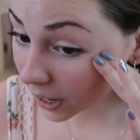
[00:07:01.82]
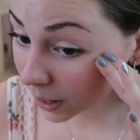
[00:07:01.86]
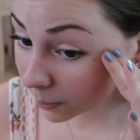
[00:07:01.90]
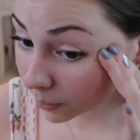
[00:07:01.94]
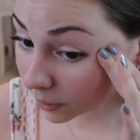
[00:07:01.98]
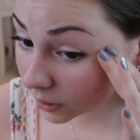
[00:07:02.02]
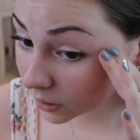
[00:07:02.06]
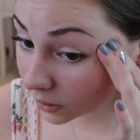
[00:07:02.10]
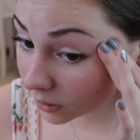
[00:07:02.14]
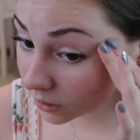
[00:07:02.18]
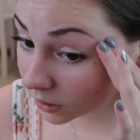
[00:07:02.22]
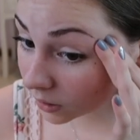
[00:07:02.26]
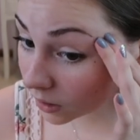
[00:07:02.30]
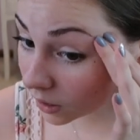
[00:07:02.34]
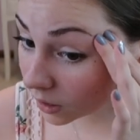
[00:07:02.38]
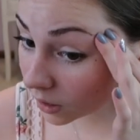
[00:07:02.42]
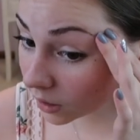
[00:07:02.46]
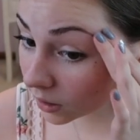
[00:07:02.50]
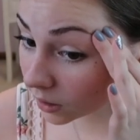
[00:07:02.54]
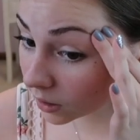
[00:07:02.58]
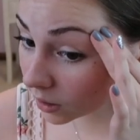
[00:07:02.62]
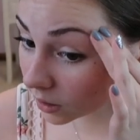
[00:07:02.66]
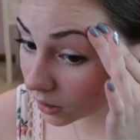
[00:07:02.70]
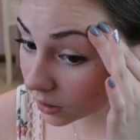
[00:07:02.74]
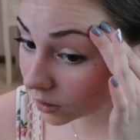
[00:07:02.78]
I blend it
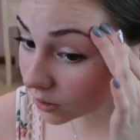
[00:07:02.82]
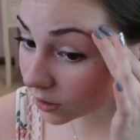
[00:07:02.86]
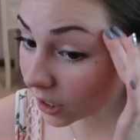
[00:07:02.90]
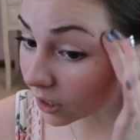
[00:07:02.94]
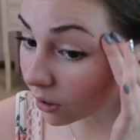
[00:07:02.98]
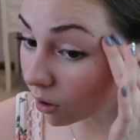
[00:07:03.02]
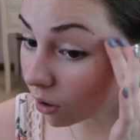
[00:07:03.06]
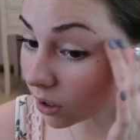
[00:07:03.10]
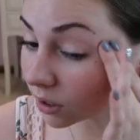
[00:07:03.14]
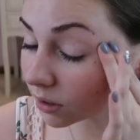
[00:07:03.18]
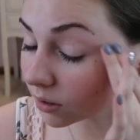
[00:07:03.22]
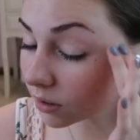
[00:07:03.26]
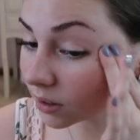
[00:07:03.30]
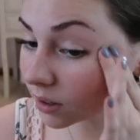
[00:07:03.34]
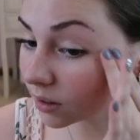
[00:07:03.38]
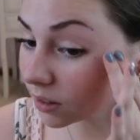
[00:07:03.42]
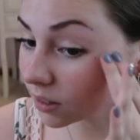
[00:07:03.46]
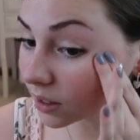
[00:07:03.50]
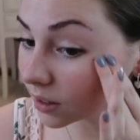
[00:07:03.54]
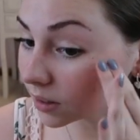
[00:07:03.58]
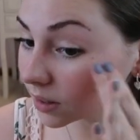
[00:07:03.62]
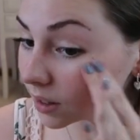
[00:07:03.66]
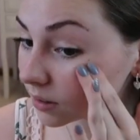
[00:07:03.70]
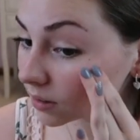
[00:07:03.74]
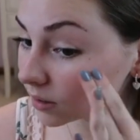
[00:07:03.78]
in, because I honestly
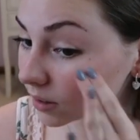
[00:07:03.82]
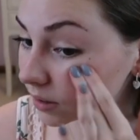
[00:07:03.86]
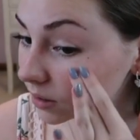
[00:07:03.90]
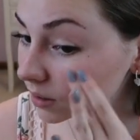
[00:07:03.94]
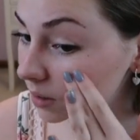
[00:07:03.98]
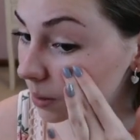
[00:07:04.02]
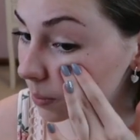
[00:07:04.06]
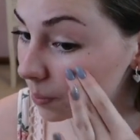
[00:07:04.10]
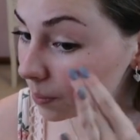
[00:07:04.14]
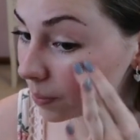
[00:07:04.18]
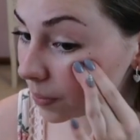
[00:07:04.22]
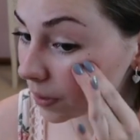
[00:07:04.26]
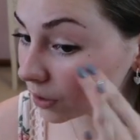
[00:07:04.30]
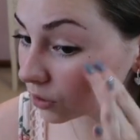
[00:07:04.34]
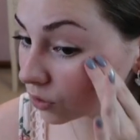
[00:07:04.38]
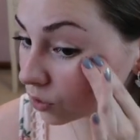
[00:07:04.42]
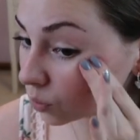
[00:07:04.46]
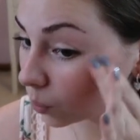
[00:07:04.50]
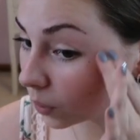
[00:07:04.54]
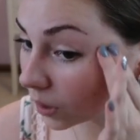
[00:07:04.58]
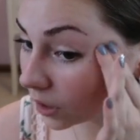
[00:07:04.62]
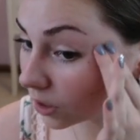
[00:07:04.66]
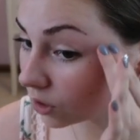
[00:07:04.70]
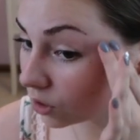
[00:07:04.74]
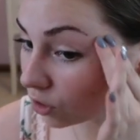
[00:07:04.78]
think that's like the
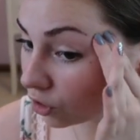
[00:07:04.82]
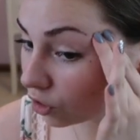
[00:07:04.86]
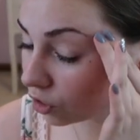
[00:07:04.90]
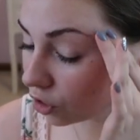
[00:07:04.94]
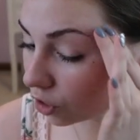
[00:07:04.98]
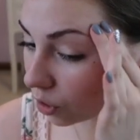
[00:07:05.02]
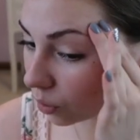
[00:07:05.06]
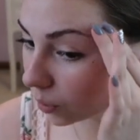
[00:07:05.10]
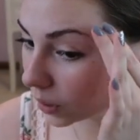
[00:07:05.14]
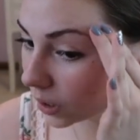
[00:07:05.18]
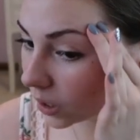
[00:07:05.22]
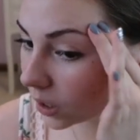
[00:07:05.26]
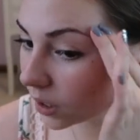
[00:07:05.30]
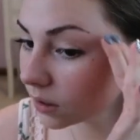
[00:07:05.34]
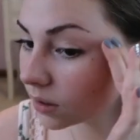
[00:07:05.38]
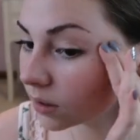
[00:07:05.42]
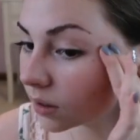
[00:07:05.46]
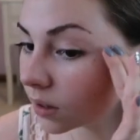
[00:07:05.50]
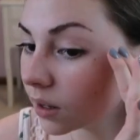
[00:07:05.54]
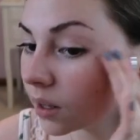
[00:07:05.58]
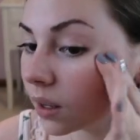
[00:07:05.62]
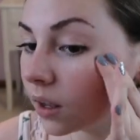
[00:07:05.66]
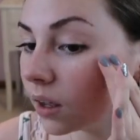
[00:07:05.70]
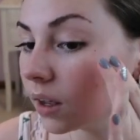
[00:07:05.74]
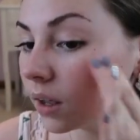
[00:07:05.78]
best way to do it,
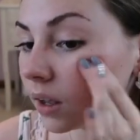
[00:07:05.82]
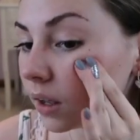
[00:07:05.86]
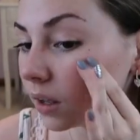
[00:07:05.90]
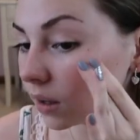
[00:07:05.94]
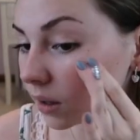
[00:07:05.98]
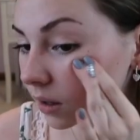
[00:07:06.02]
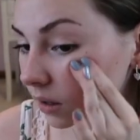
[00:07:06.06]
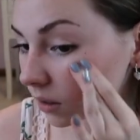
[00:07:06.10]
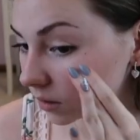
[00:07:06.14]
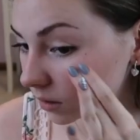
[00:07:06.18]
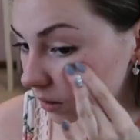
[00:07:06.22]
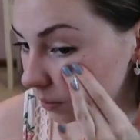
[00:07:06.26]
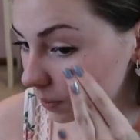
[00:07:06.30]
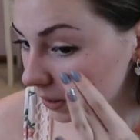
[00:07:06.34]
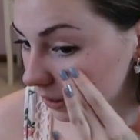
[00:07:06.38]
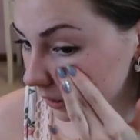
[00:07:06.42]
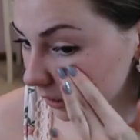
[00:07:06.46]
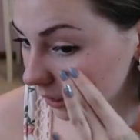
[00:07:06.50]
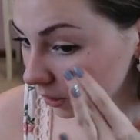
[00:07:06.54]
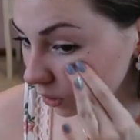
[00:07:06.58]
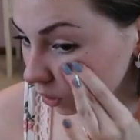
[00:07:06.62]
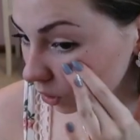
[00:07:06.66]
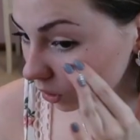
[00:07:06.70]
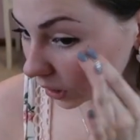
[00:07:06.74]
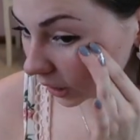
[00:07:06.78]
to
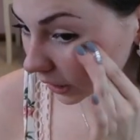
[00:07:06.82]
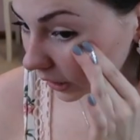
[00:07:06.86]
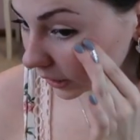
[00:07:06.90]
make it look